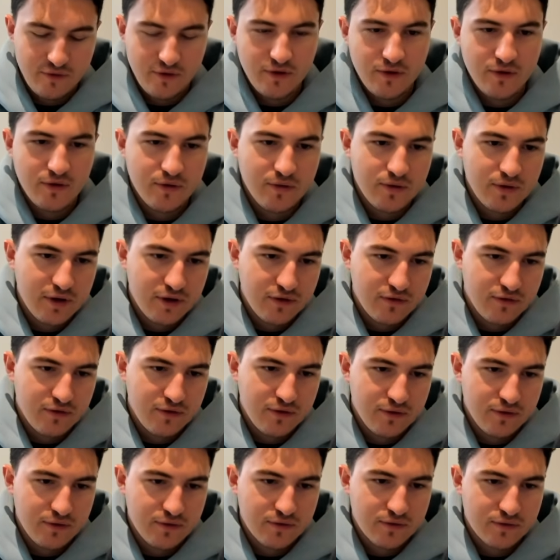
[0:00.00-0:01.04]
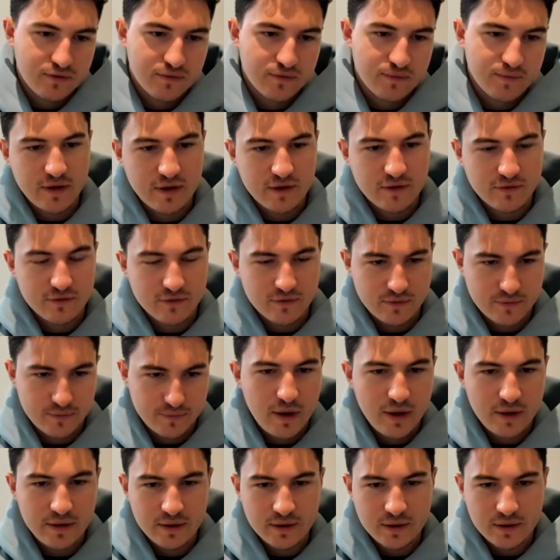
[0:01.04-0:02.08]
few issues fix.
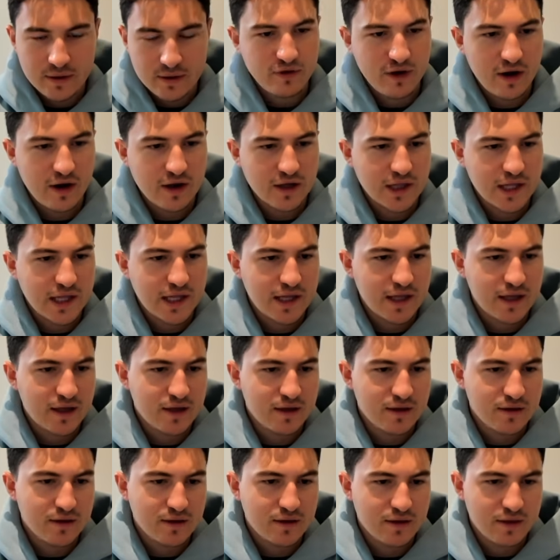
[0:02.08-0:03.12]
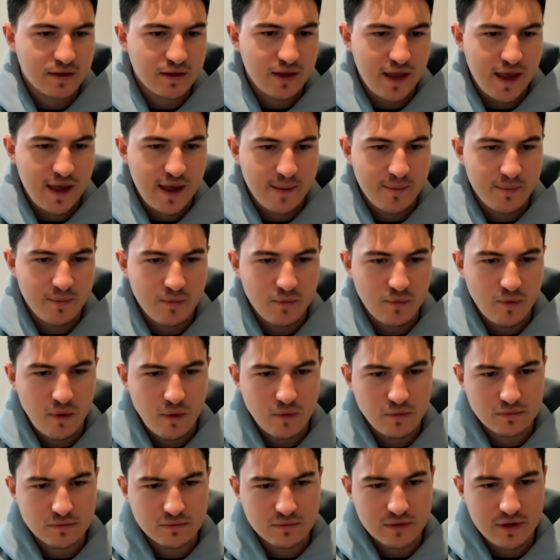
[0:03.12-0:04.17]
One, share link name
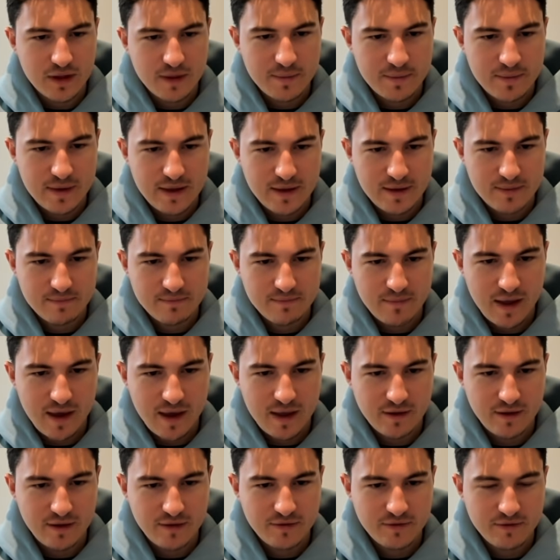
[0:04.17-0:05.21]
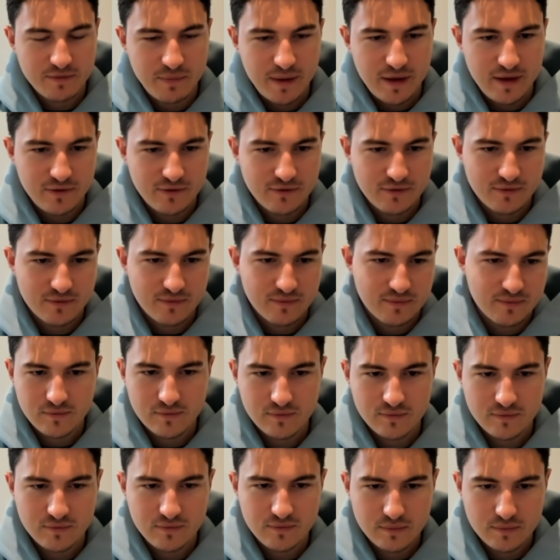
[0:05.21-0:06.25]
won't let me add a space.
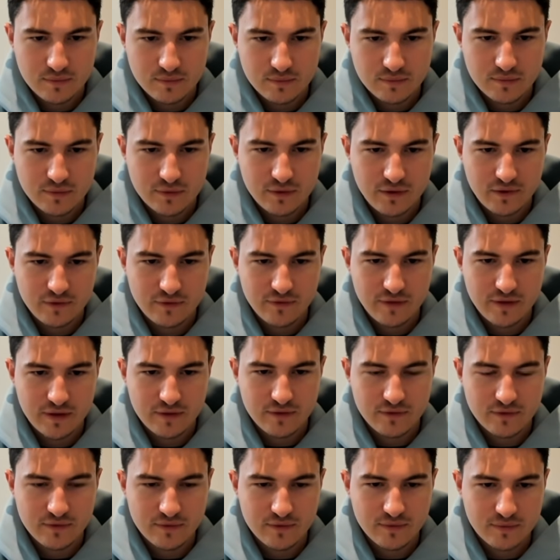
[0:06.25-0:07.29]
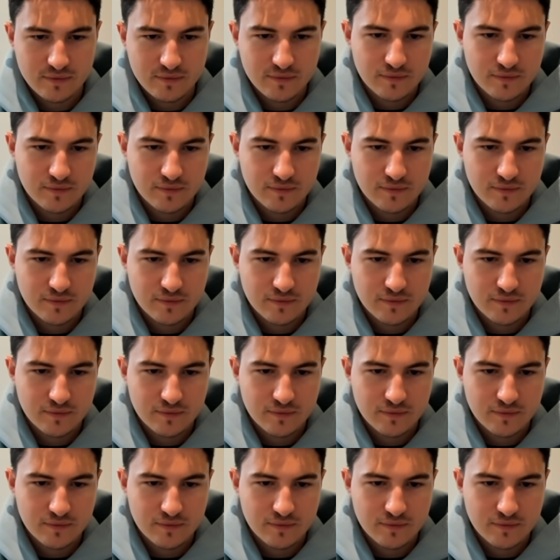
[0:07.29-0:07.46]
Please fix.